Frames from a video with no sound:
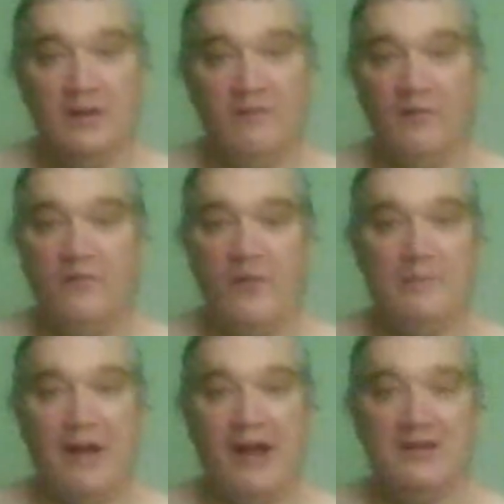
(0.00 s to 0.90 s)
fulfill
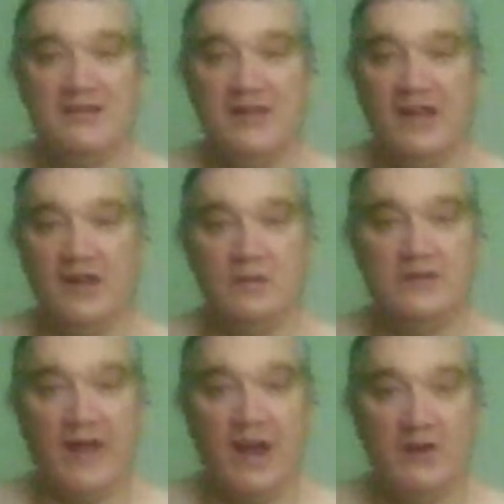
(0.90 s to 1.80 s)
my sexual
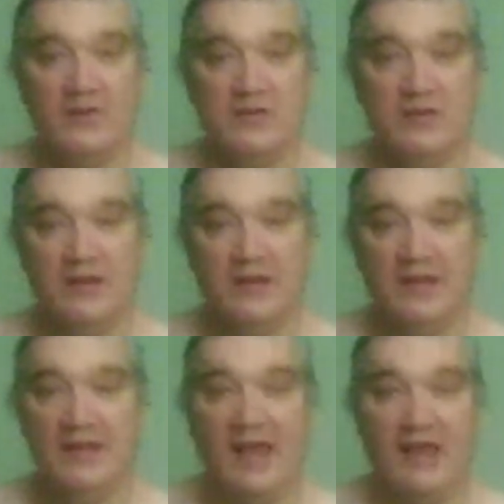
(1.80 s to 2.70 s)
desires,
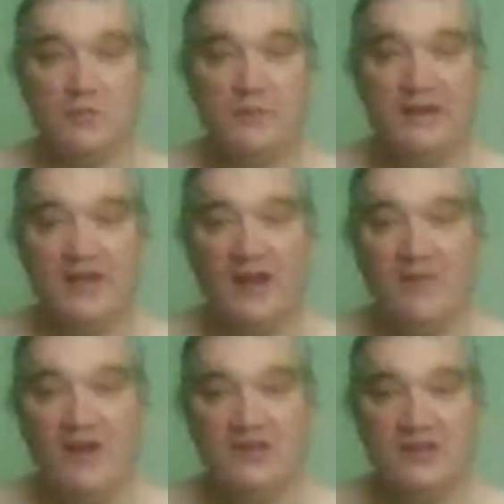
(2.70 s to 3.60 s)
get that sweet
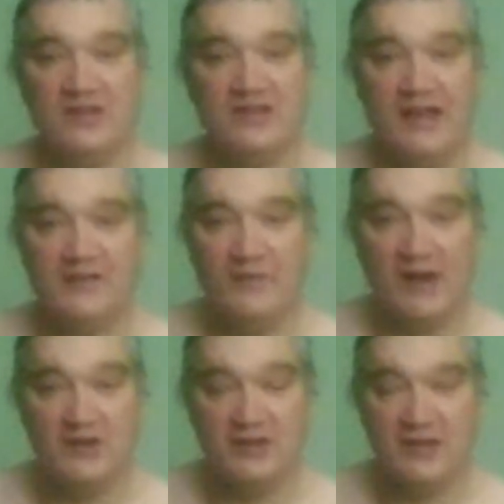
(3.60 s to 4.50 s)
salvation and
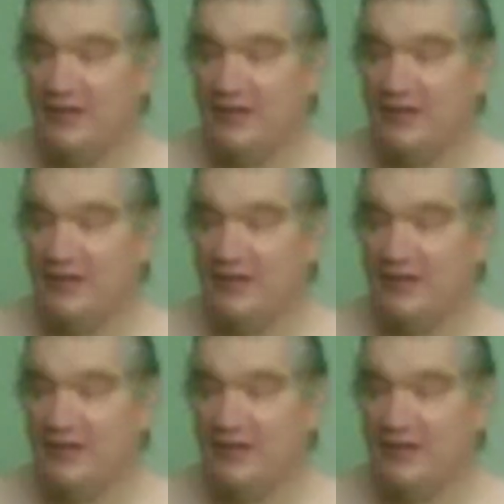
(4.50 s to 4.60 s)
satisfaction,